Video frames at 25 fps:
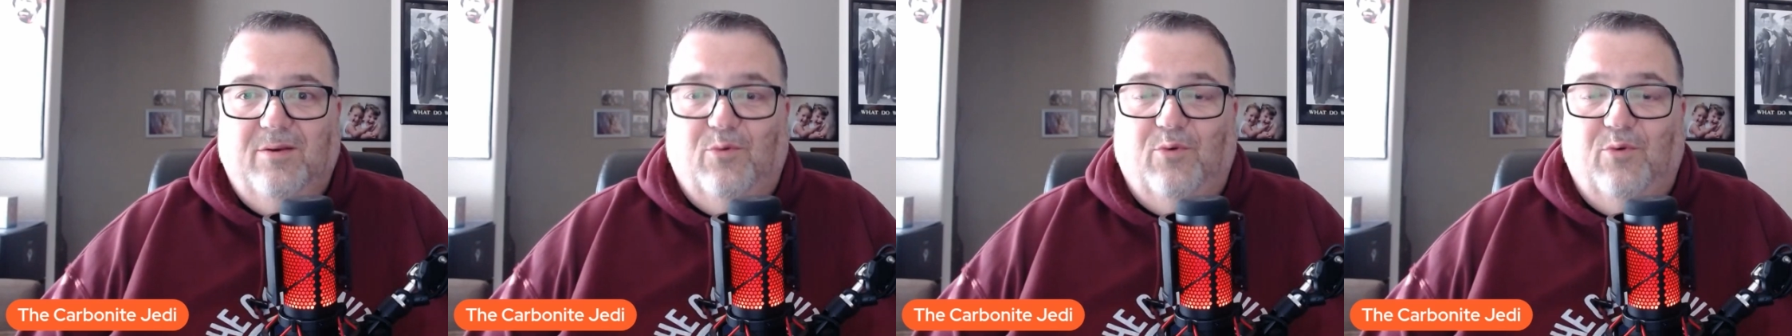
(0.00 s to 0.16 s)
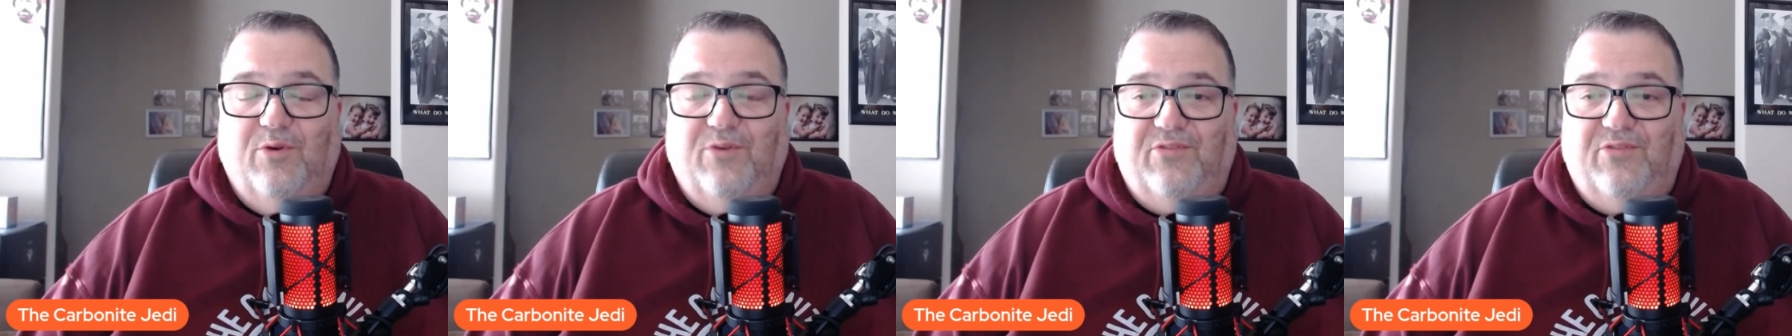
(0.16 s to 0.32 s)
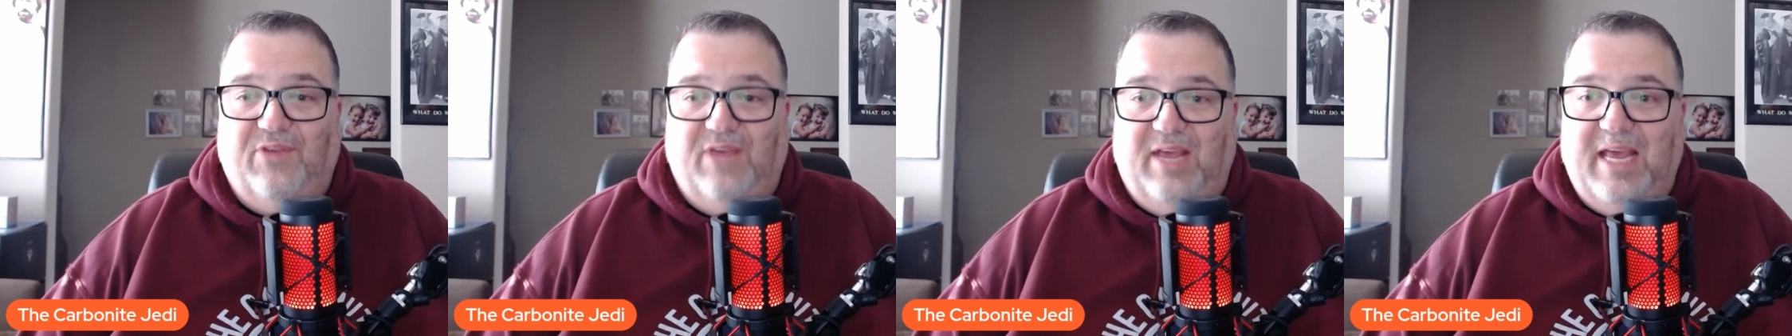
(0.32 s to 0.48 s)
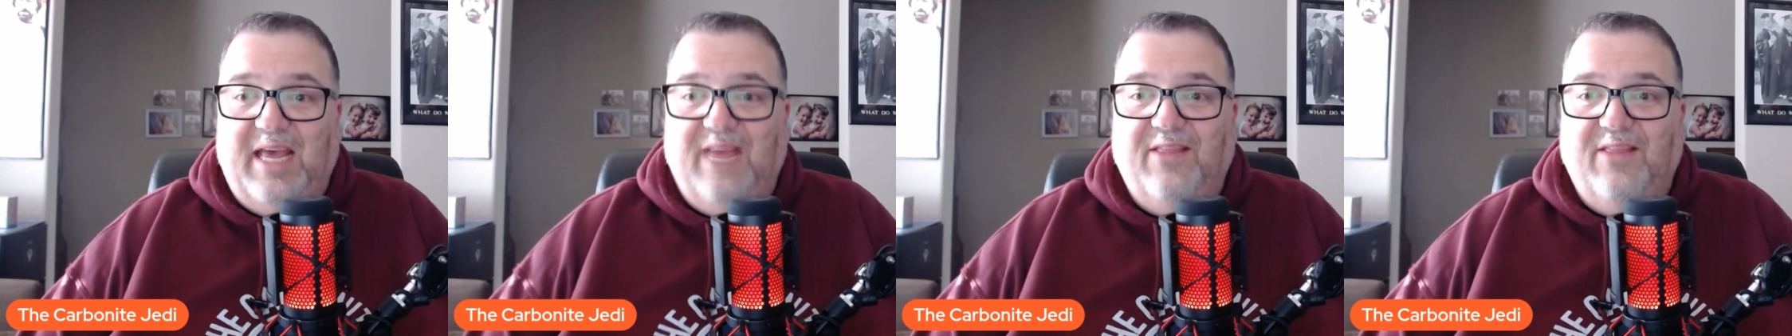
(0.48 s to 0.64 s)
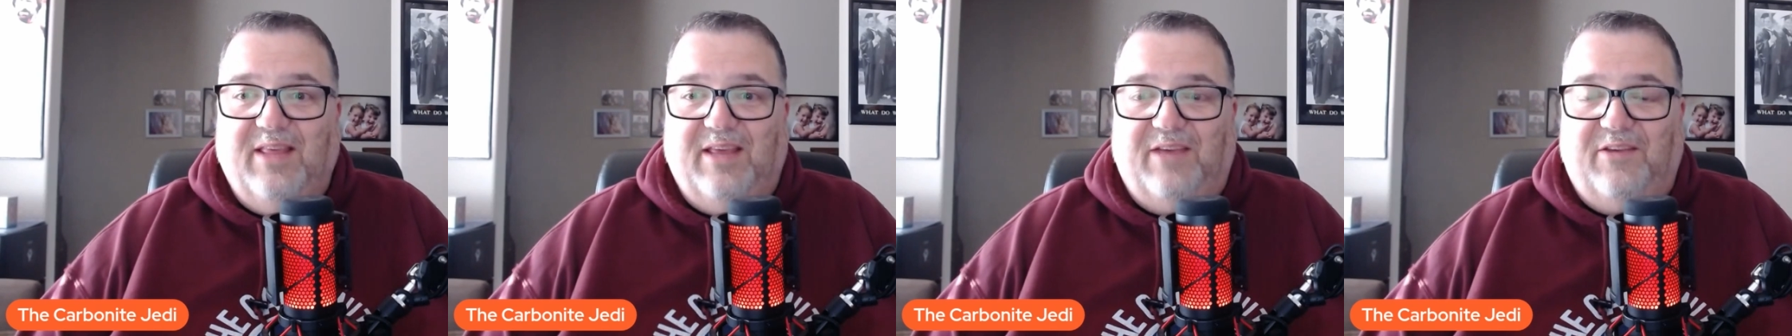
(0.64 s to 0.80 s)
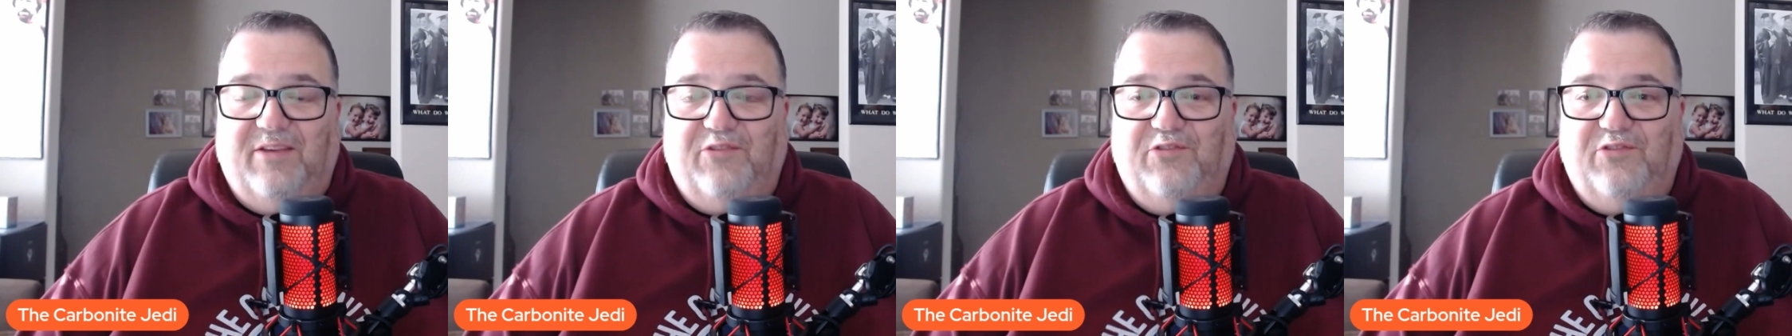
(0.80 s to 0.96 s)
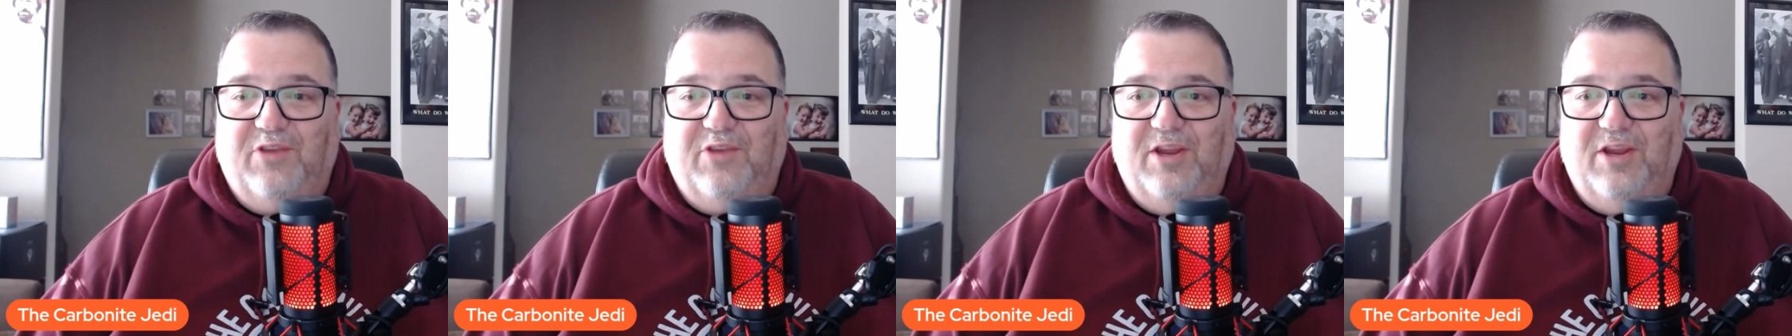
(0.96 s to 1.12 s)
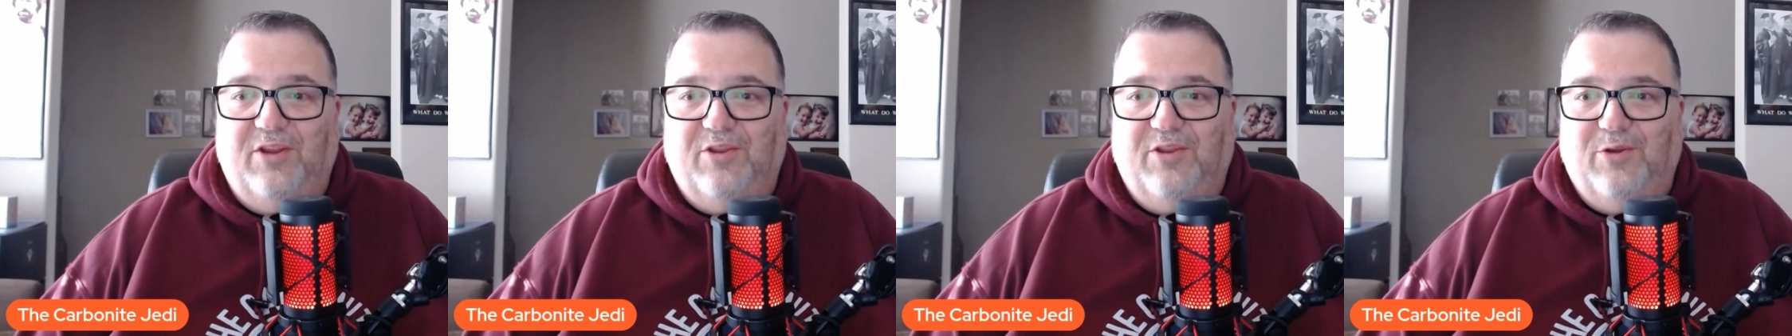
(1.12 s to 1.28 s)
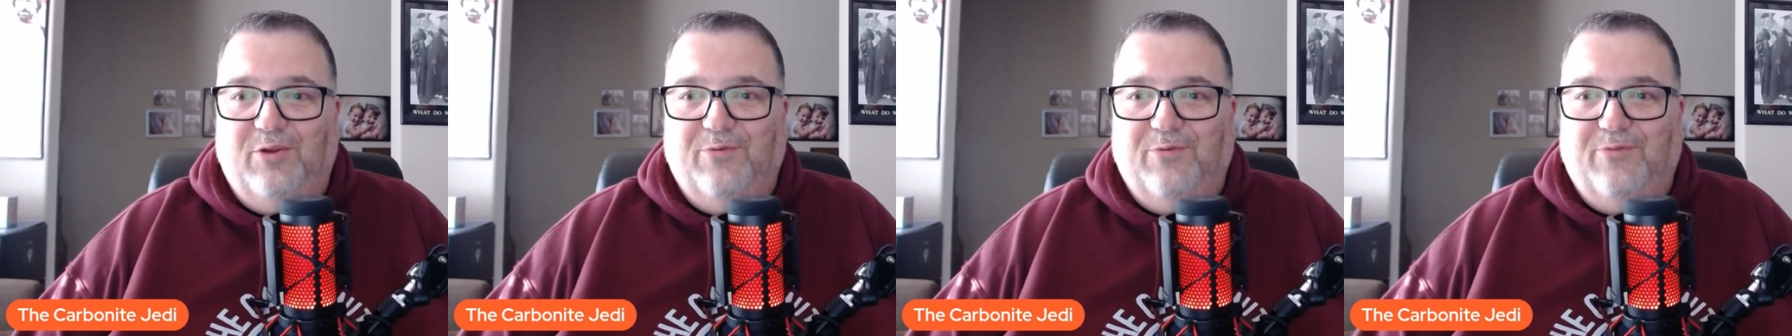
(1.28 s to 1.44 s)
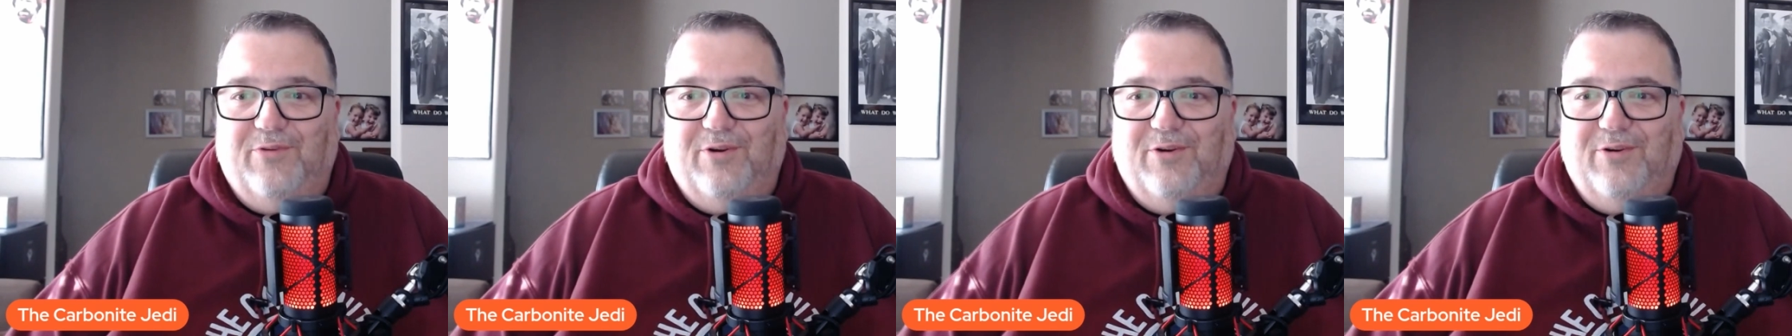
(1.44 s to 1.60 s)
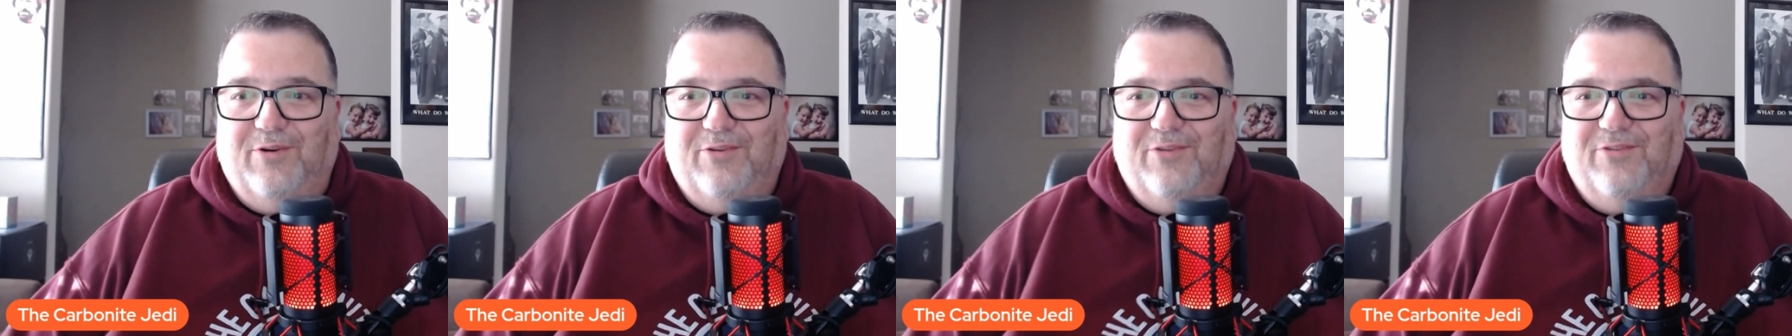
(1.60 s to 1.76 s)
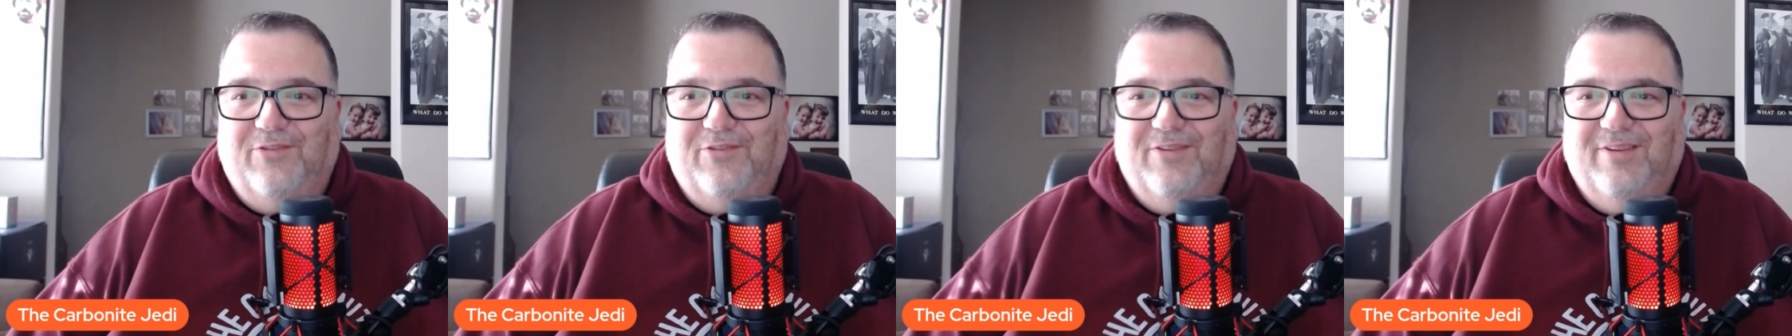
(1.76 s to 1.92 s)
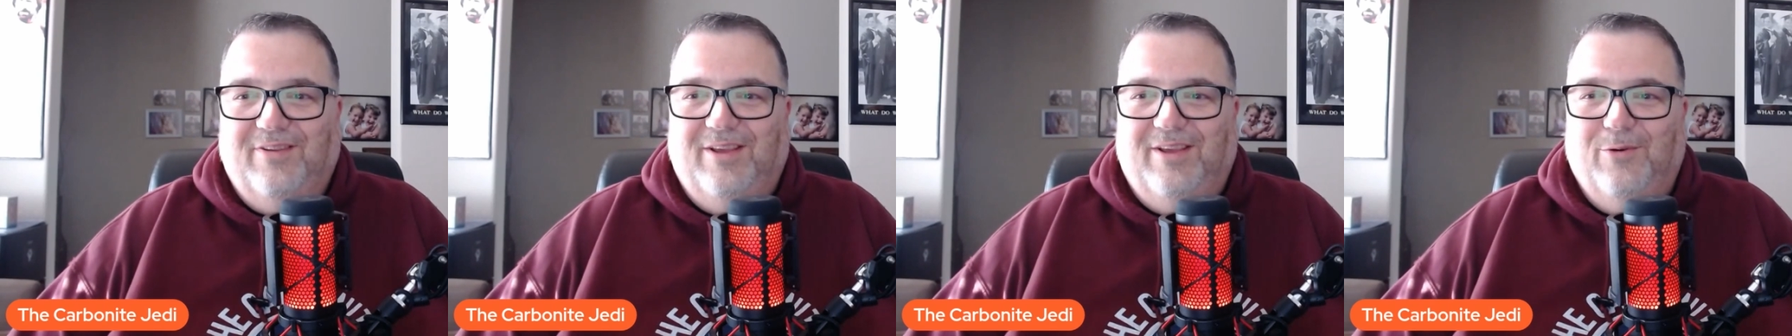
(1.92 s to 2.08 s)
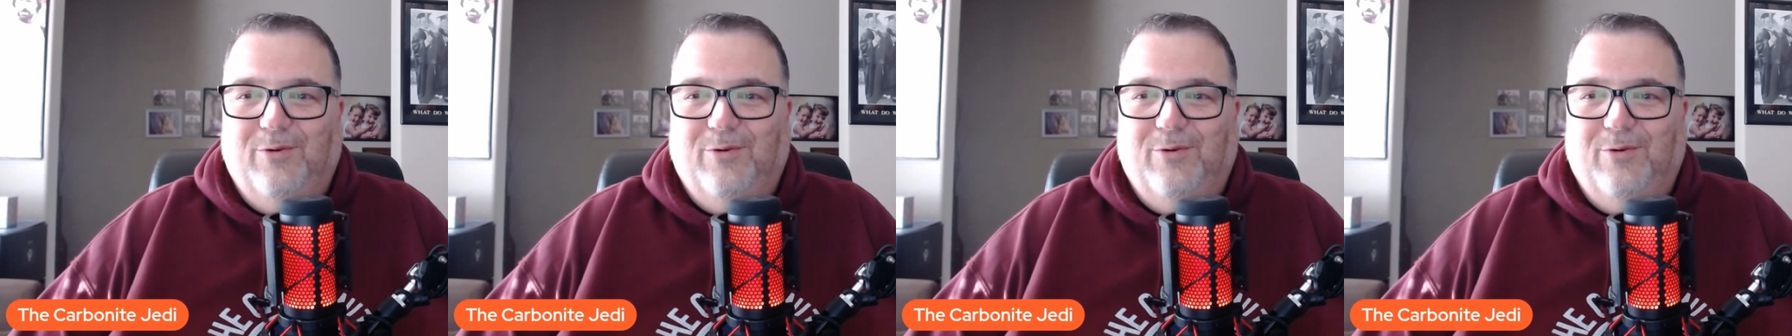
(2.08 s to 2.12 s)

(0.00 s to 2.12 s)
was in the extended universe.